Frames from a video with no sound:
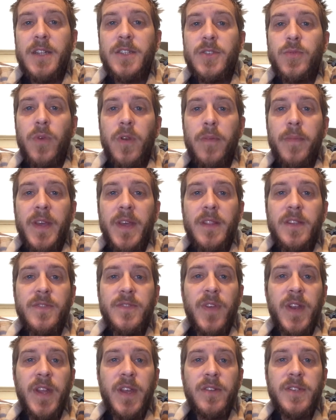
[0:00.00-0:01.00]
just wanted to make this
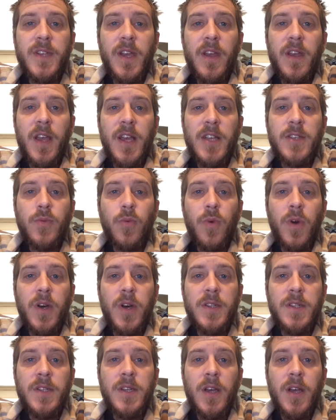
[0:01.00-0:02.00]
video, tell you guys
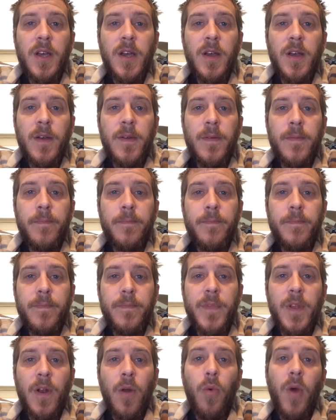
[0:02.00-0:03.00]
what
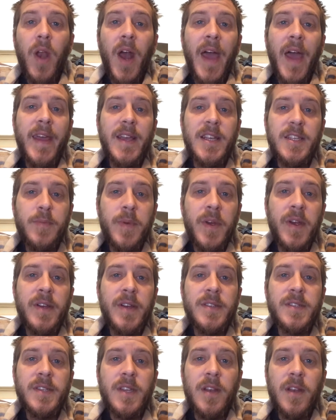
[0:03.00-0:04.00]
what I
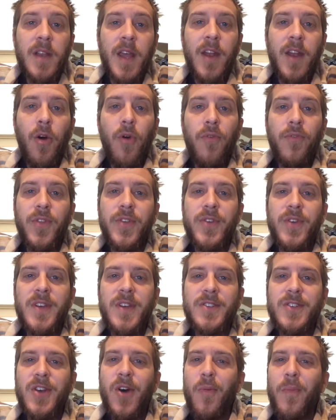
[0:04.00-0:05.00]
experienced, and hopefully you
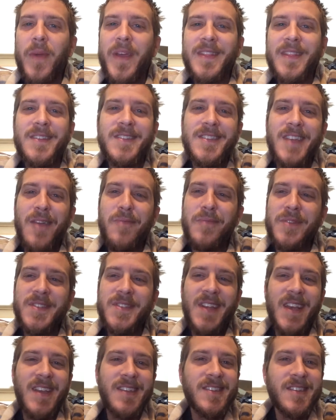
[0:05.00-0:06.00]
guys don't make the same
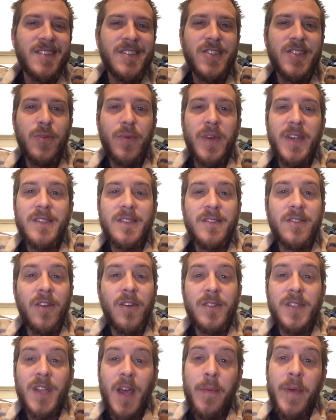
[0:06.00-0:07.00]
mistakes, because 2 weeks is a
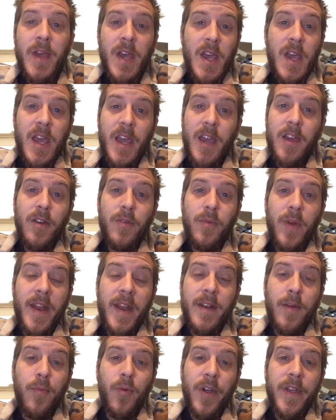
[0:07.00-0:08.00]
long time. It could
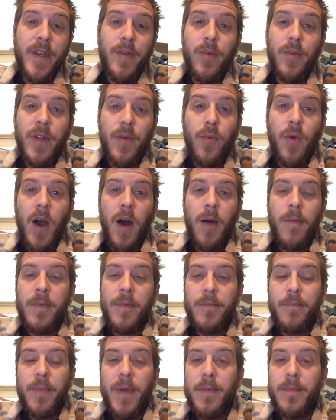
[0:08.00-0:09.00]
end up working really well. I
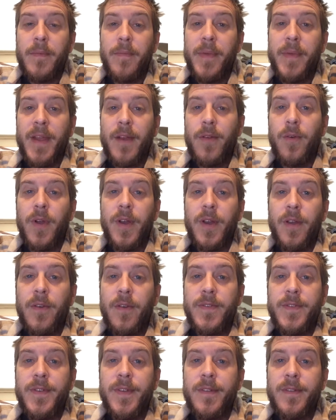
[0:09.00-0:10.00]
mean, maybe Bitcoin
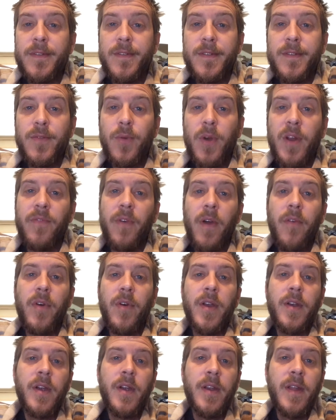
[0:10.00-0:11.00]
goes to
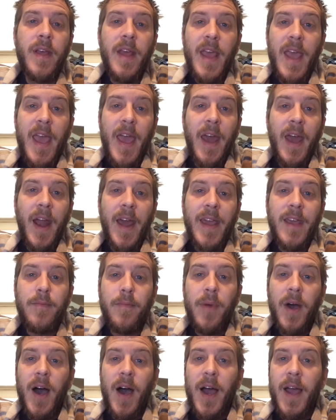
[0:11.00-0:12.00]
2,500 and I
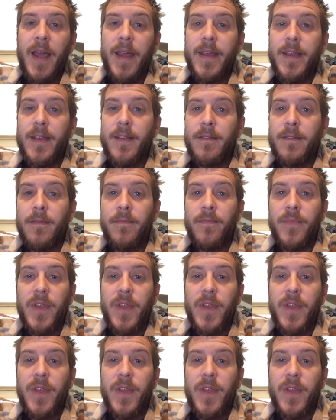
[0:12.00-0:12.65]
can buy